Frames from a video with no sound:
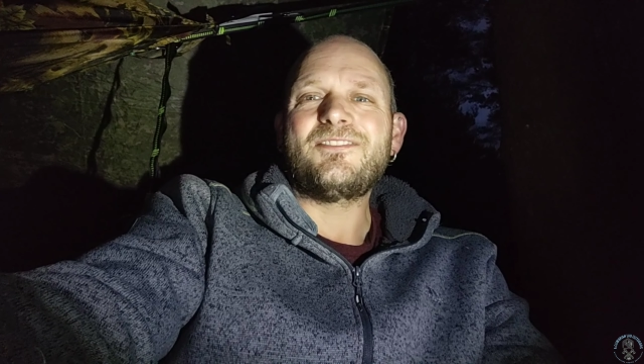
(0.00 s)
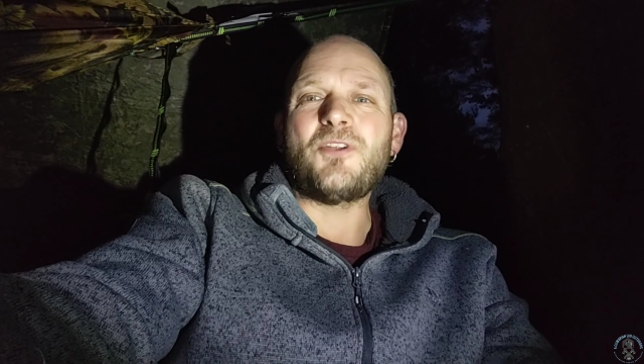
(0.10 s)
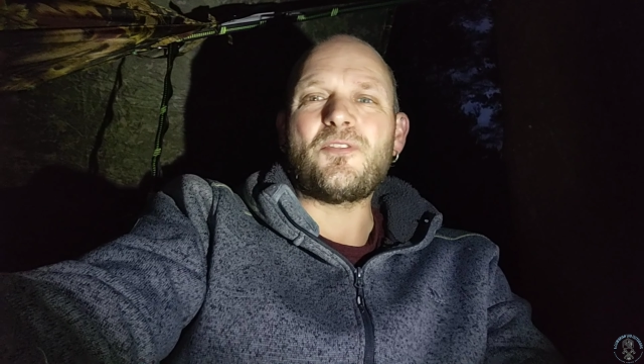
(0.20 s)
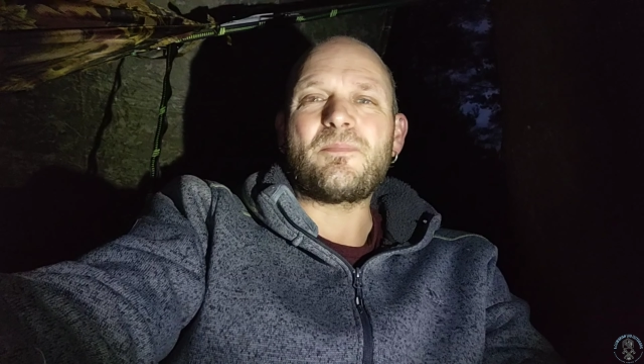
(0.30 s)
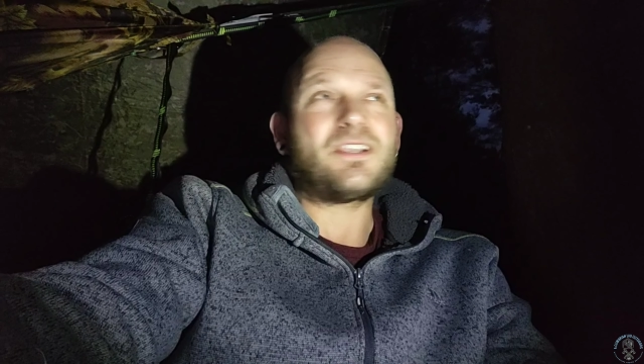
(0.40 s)

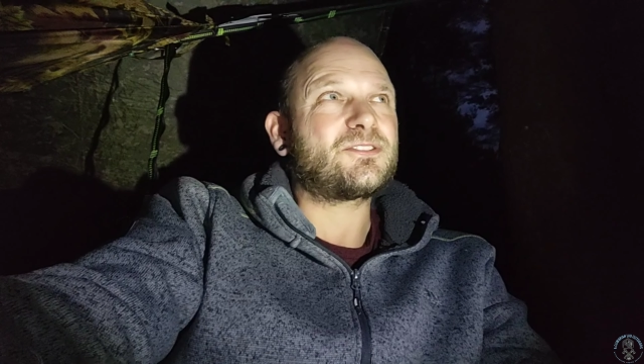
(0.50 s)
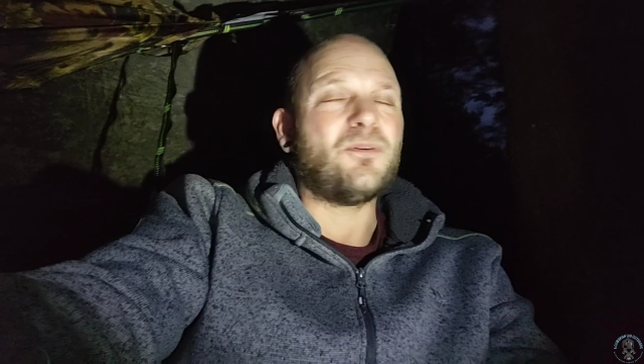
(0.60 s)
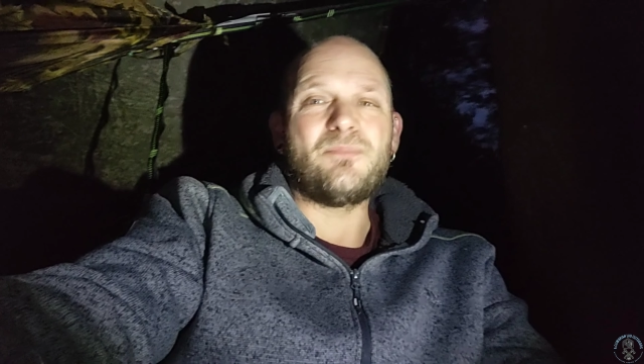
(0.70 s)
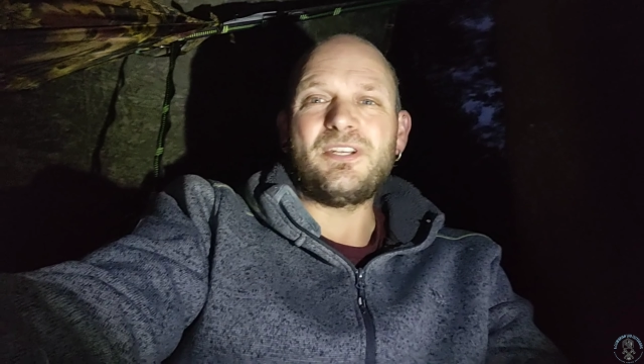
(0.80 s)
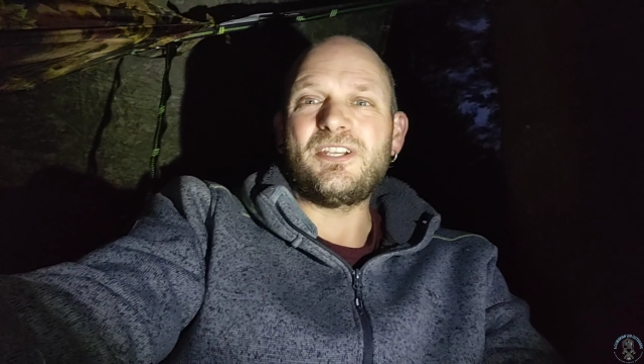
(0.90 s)
Not the best
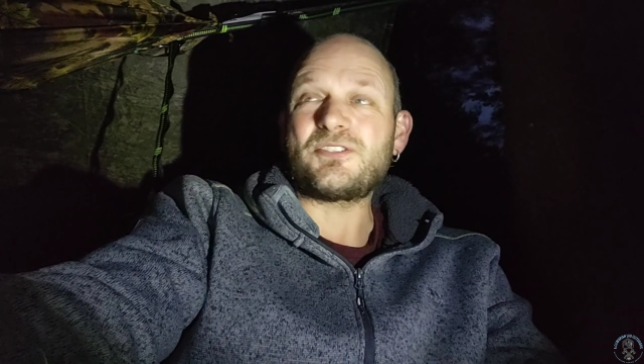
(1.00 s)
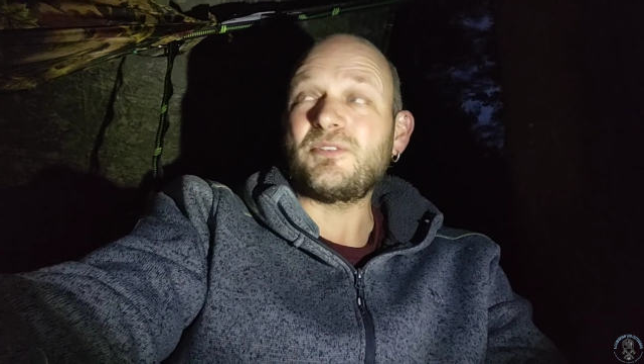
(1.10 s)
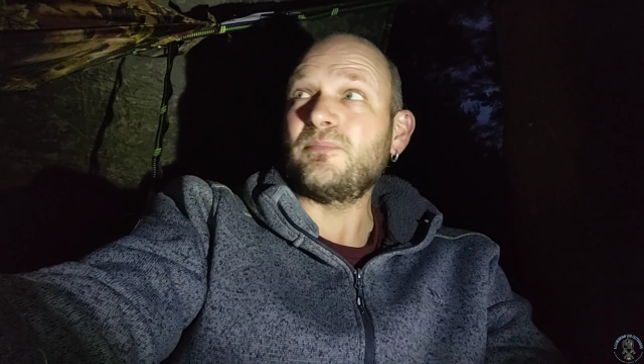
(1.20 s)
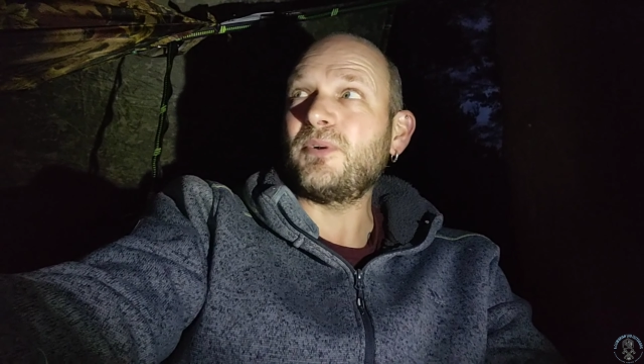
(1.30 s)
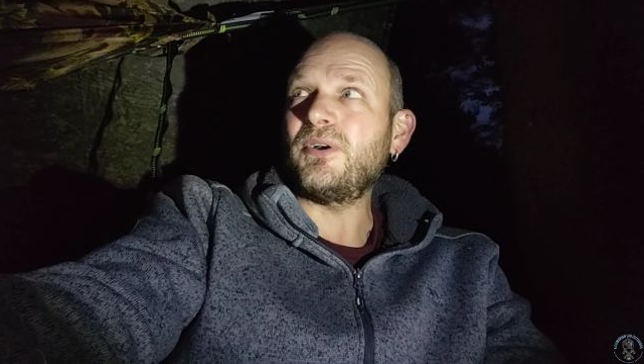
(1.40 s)

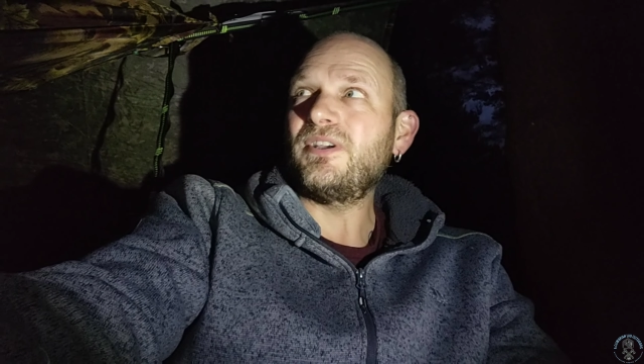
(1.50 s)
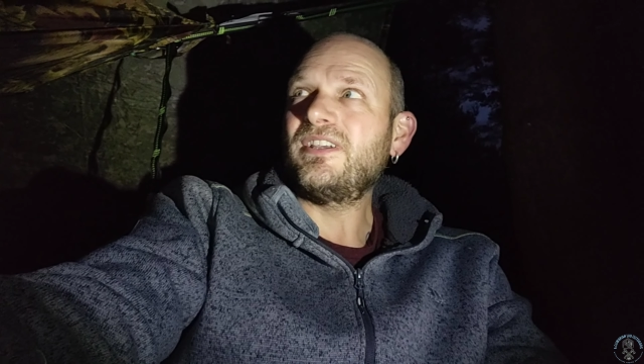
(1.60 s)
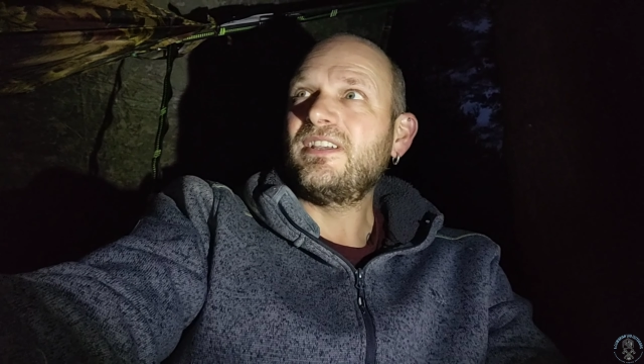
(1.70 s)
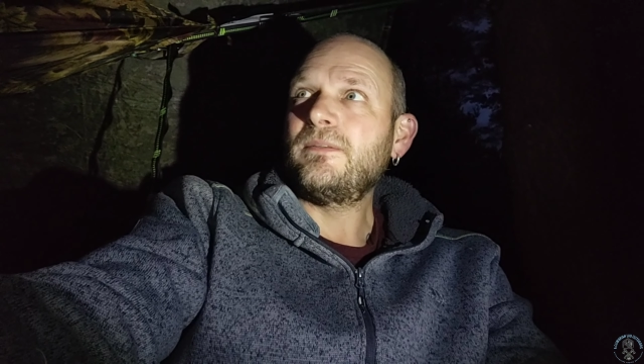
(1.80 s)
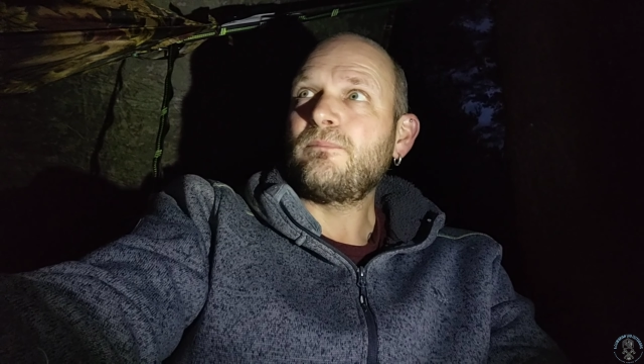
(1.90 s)
combination, but
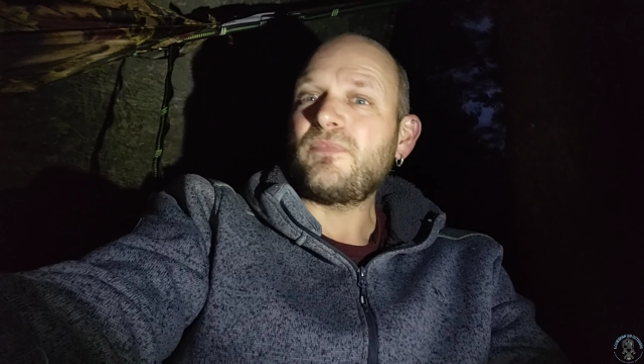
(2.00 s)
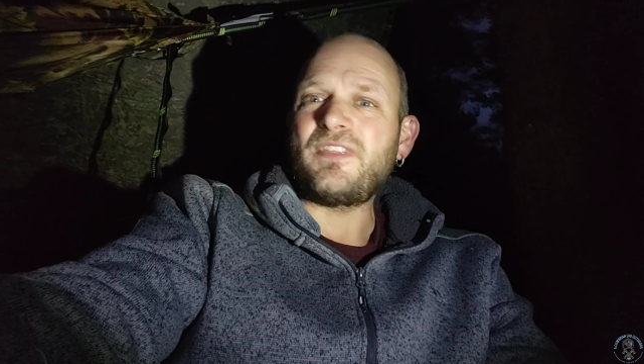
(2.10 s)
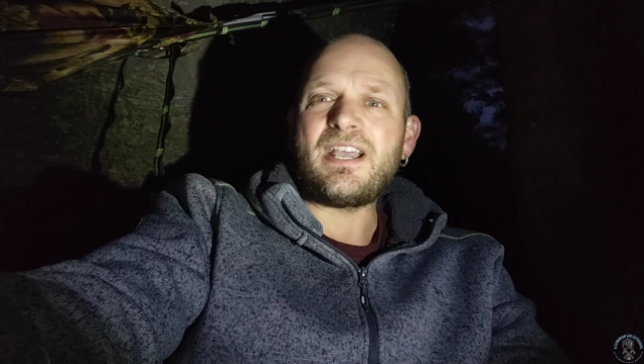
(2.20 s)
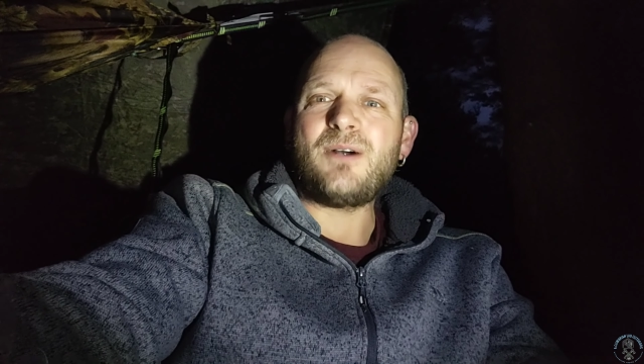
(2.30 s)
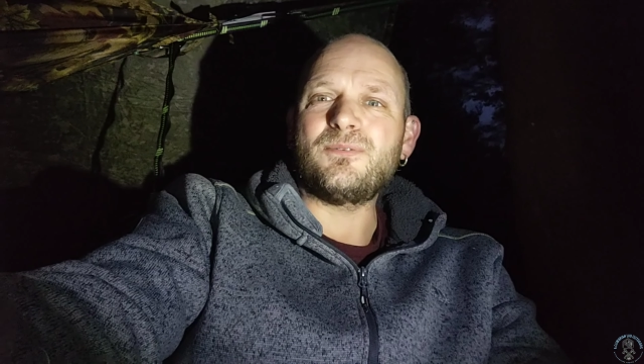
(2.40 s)

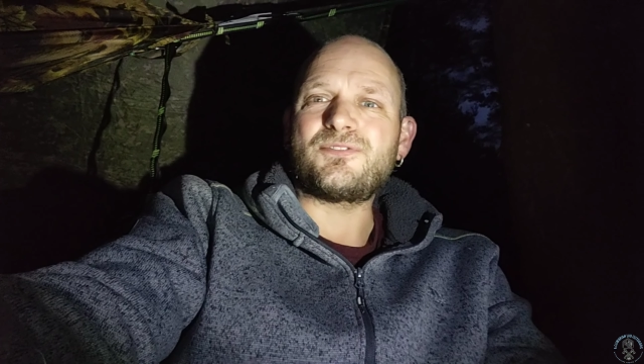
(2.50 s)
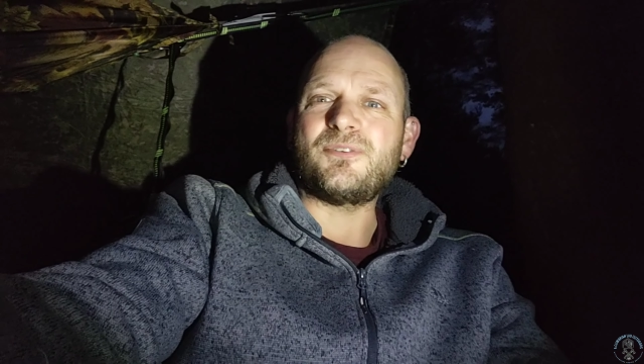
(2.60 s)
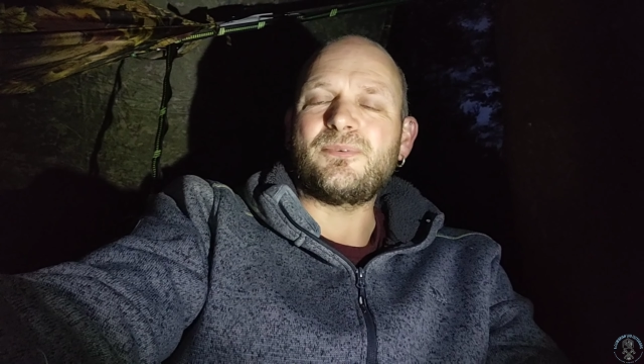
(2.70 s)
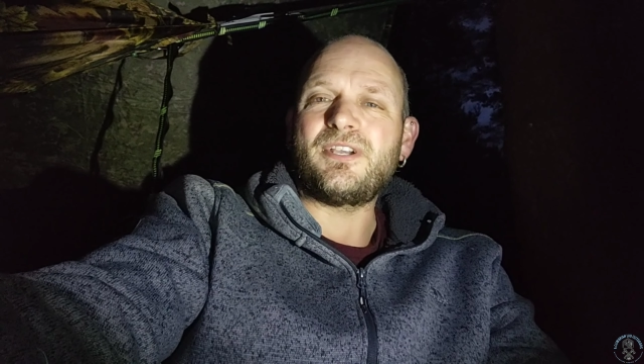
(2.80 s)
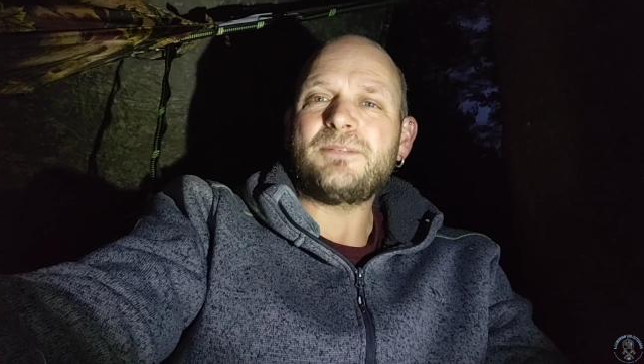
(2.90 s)
the owls
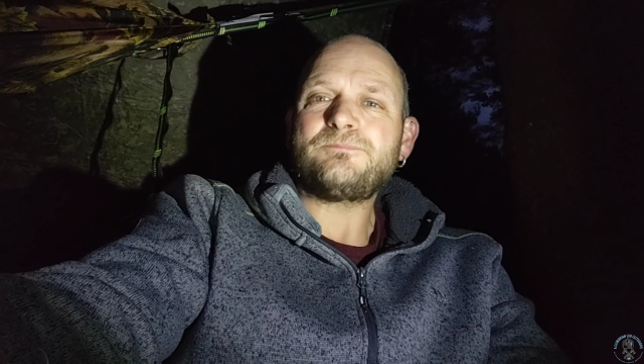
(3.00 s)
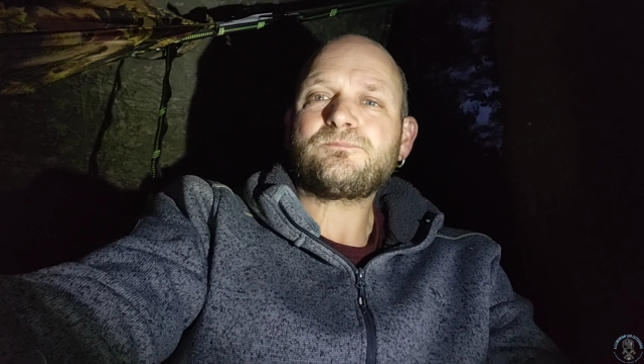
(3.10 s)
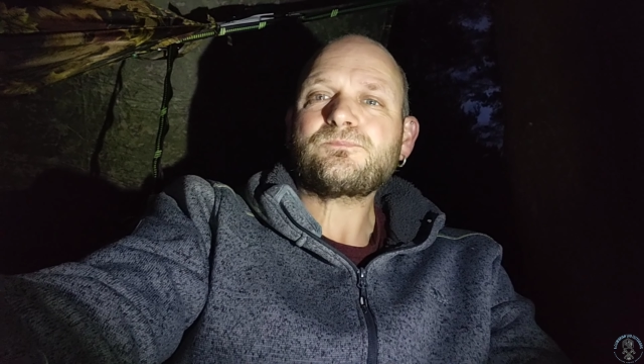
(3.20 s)
that were